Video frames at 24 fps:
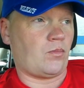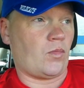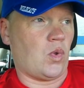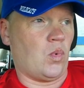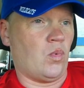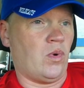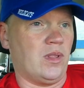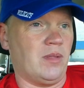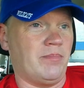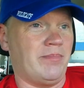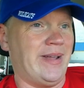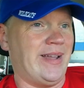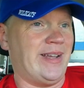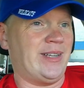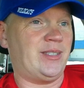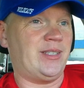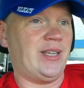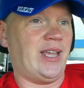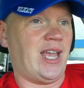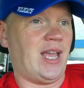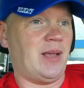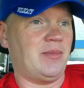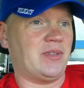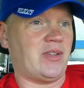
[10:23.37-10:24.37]
One of the best
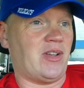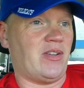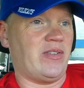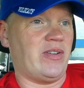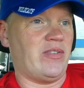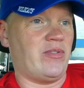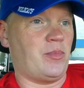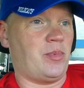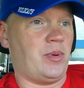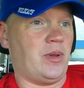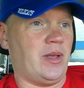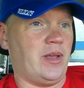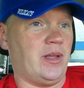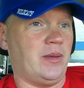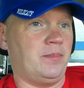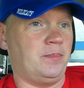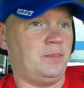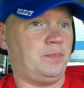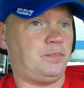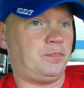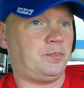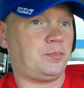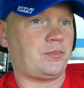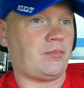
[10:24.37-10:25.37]
games I've ever played.
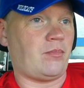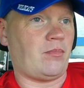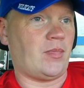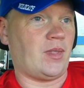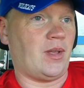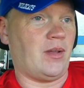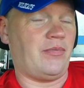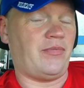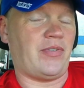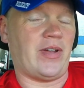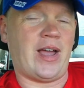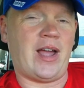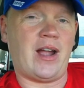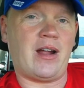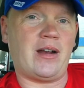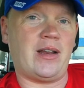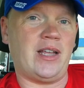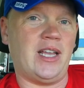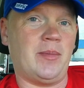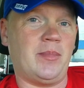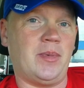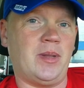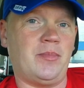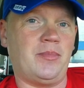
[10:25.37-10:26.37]
Fire
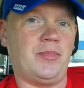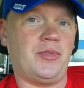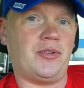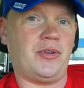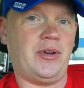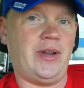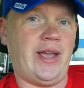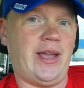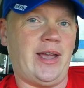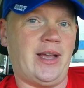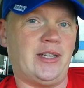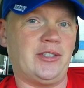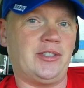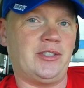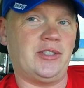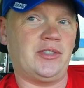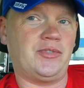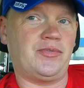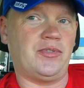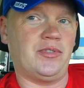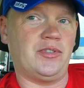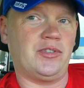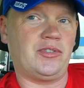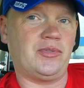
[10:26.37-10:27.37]
Emblem Three Houses
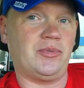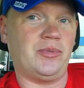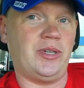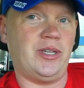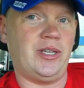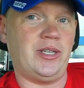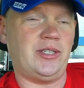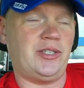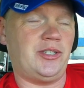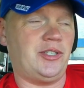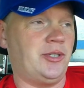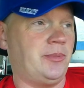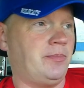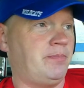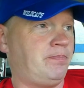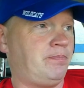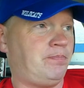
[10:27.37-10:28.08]
for the Switch.